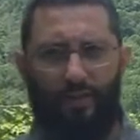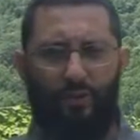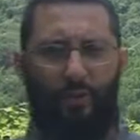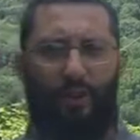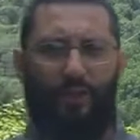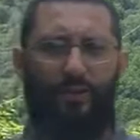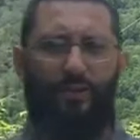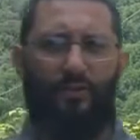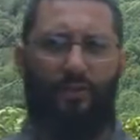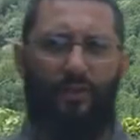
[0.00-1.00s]
That's the way it
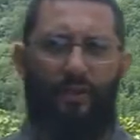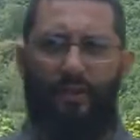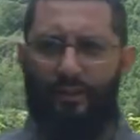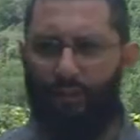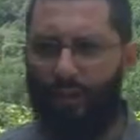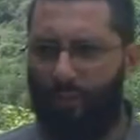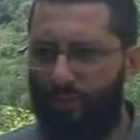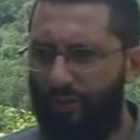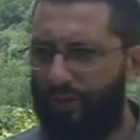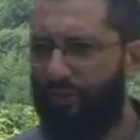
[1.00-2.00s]
is. That's why the
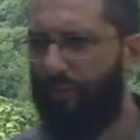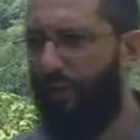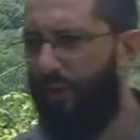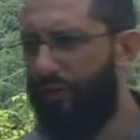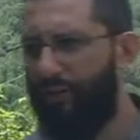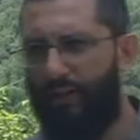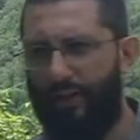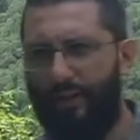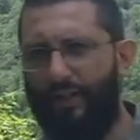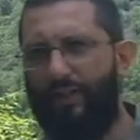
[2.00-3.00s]
world is repulsed
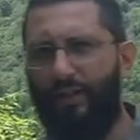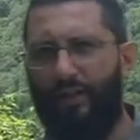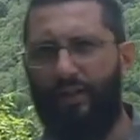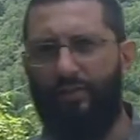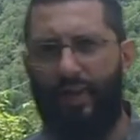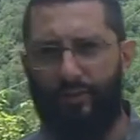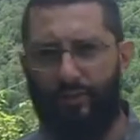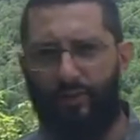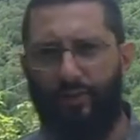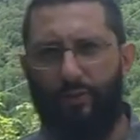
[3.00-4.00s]
by the idea of
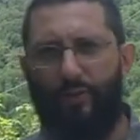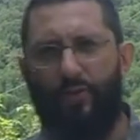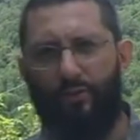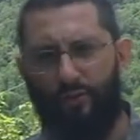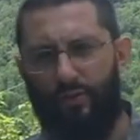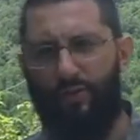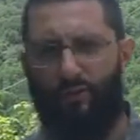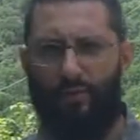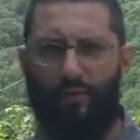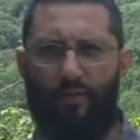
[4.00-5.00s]
absolute
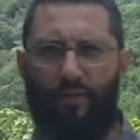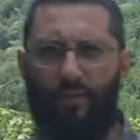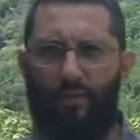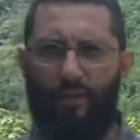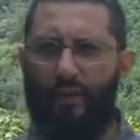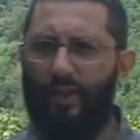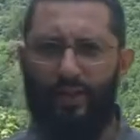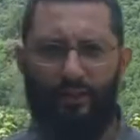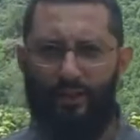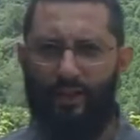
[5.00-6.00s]
truth. They
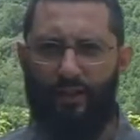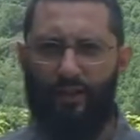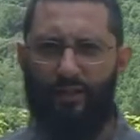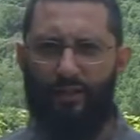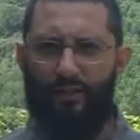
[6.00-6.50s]
can't stand it.